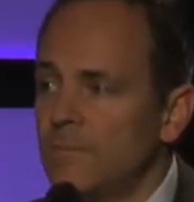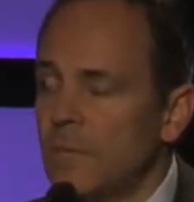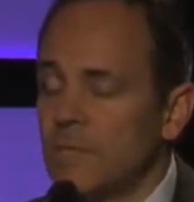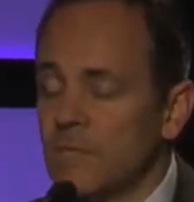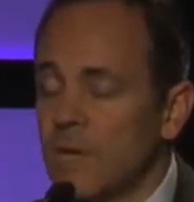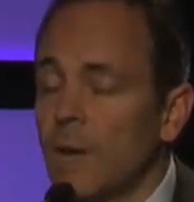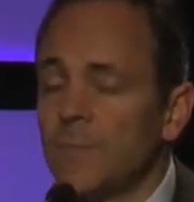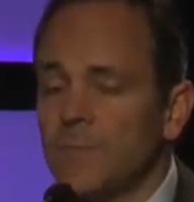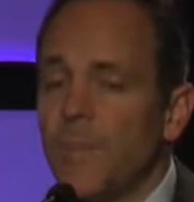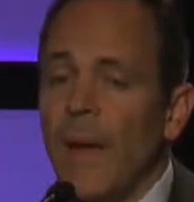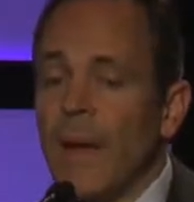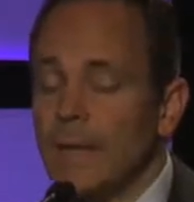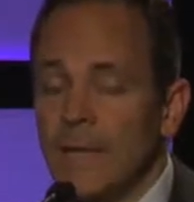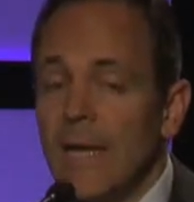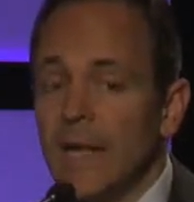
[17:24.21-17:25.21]
This comes
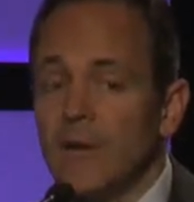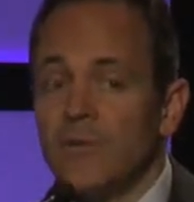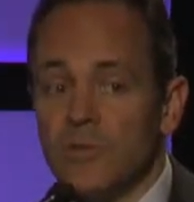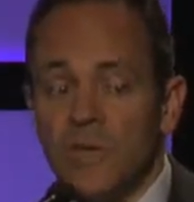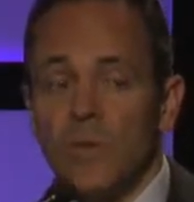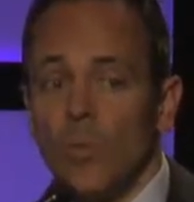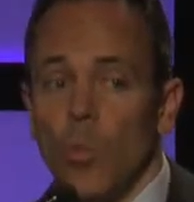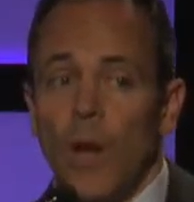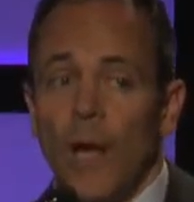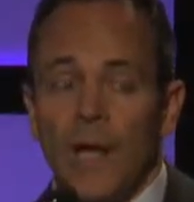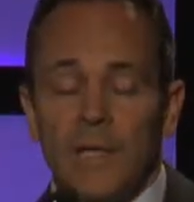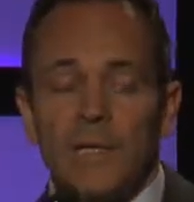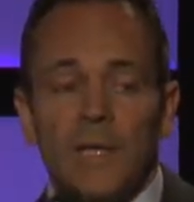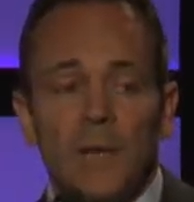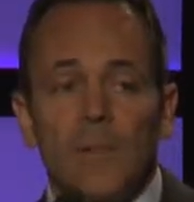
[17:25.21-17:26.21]
back to energy and why
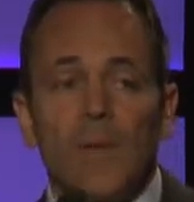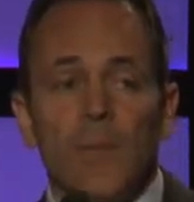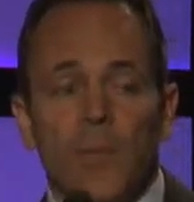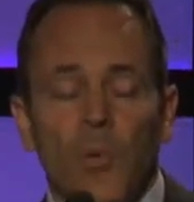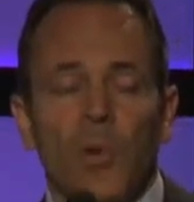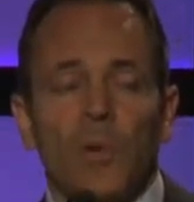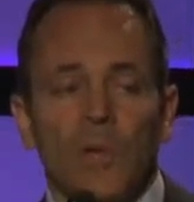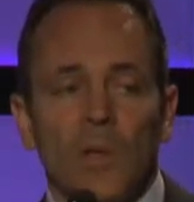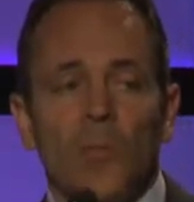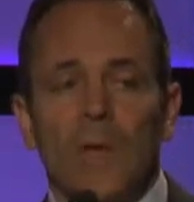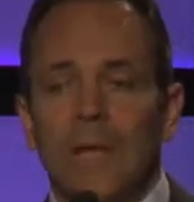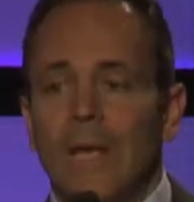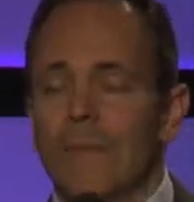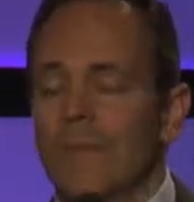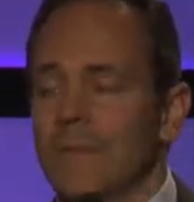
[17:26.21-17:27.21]
it's going to be important that we
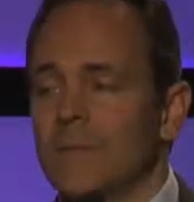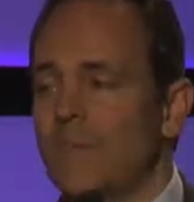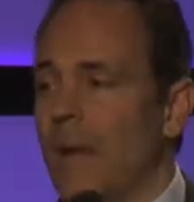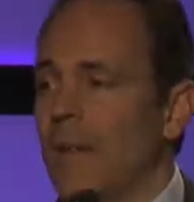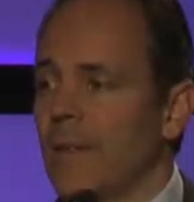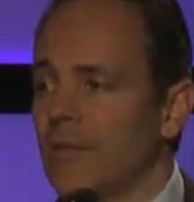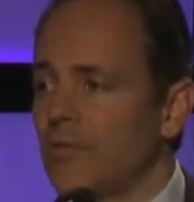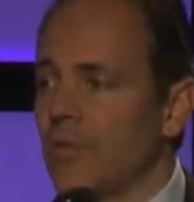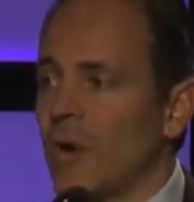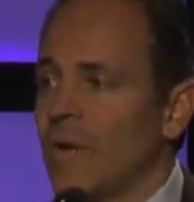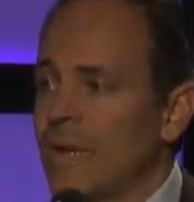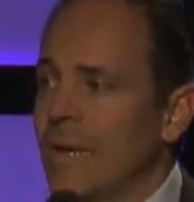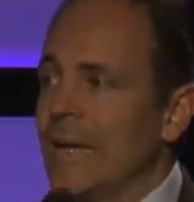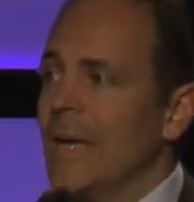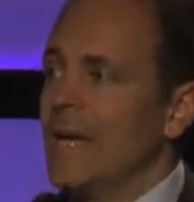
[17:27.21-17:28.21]
get this balance right
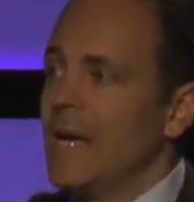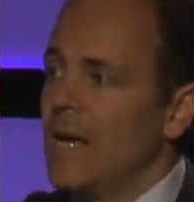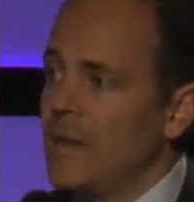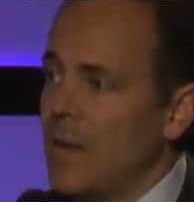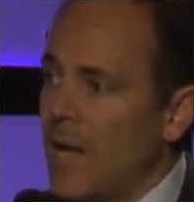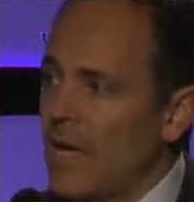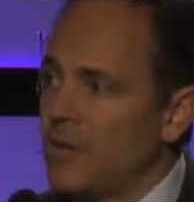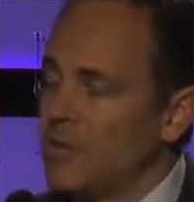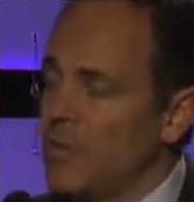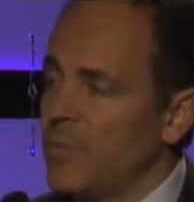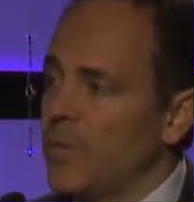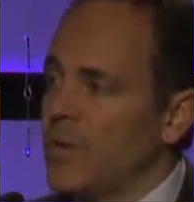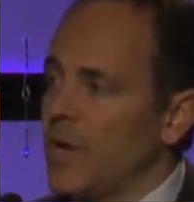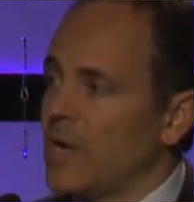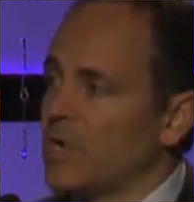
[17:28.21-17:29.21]
in the energy
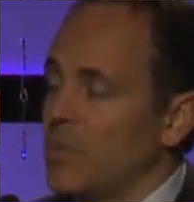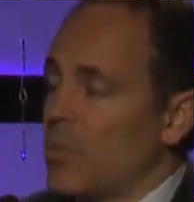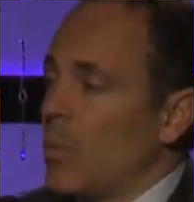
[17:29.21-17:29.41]
production.